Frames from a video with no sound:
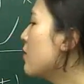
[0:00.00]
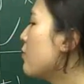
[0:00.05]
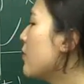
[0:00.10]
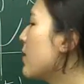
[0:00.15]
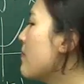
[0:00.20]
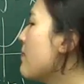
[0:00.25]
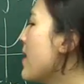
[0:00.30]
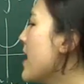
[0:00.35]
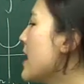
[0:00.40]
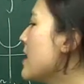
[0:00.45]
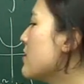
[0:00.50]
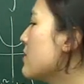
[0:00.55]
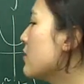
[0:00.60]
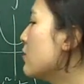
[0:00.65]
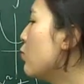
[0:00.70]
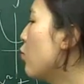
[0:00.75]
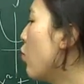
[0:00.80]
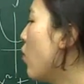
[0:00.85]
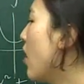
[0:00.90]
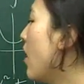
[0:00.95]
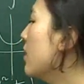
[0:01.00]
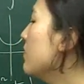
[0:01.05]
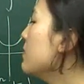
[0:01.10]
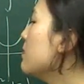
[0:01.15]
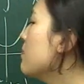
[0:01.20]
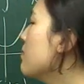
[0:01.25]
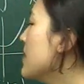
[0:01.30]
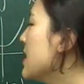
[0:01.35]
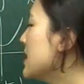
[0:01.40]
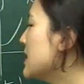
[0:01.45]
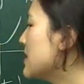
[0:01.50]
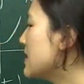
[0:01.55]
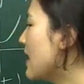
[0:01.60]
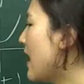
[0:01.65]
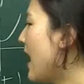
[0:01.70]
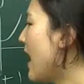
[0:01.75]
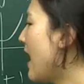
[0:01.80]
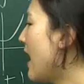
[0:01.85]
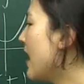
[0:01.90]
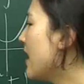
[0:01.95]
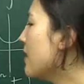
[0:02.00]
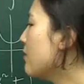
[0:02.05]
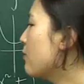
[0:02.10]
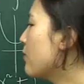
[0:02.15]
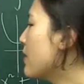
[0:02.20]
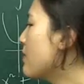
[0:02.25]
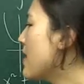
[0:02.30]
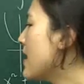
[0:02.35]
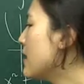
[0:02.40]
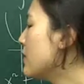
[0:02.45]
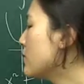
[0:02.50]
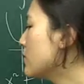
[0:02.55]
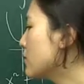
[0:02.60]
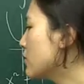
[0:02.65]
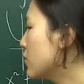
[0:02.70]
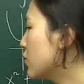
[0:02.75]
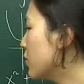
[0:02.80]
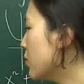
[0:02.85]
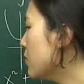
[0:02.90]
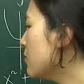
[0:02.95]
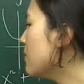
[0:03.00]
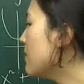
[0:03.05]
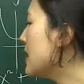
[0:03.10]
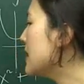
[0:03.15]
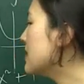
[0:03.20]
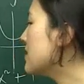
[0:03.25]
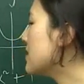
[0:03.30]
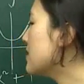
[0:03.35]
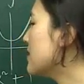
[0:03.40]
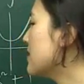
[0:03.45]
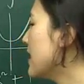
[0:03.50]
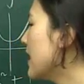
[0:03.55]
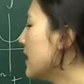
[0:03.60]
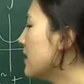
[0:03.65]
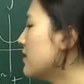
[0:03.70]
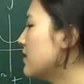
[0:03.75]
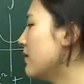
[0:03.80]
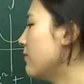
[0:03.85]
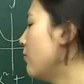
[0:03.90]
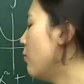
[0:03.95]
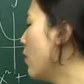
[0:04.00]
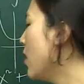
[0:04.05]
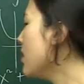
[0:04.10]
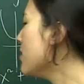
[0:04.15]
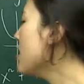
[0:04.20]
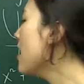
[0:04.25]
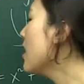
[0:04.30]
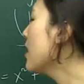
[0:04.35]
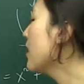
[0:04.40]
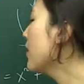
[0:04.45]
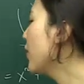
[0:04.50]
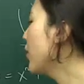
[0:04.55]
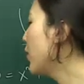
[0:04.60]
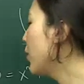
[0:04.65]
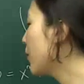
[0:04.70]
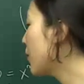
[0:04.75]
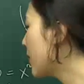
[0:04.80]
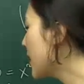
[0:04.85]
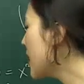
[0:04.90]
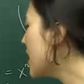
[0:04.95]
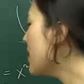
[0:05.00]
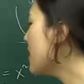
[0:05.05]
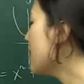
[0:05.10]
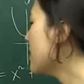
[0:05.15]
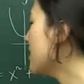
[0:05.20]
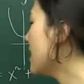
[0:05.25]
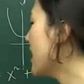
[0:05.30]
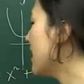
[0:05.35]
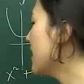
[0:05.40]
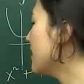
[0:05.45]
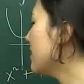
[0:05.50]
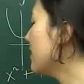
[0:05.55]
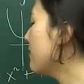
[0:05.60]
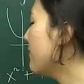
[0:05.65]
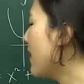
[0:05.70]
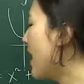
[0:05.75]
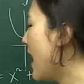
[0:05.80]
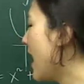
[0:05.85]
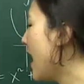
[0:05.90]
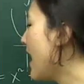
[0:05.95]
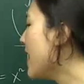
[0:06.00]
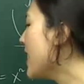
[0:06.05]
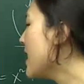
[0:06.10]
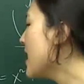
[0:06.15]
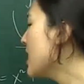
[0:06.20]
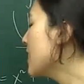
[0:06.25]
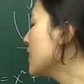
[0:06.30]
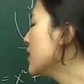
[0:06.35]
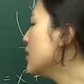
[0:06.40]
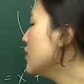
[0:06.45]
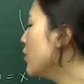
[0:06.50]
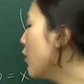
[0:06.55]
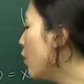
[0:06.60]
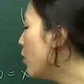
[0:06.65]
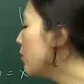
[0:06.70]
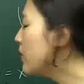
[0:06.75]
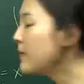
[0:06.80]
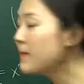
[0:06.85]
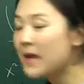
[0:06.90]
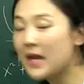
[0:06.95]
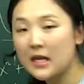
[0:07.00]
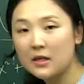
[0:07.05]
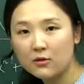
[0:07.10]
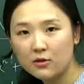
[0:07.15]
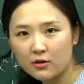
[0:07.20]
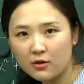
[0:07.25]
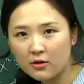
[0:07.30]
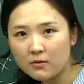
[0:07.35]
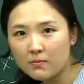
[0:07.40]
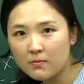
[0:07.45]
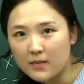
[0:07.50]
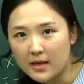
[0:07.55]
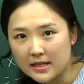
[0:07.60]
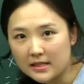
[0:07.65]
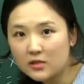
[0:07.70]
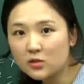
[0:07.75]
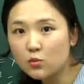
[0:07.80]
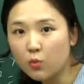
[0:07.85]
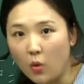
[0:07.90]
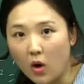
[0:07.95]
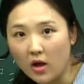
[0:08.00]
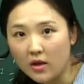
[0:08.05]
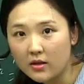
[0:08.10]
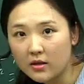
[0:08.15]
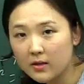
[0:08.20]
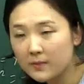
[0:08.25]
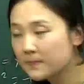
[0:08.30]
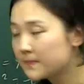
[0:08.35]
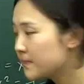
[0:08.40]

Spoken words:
remainder 1 means I. Remainder 2 means -1. 3, -I. No remainder means 1.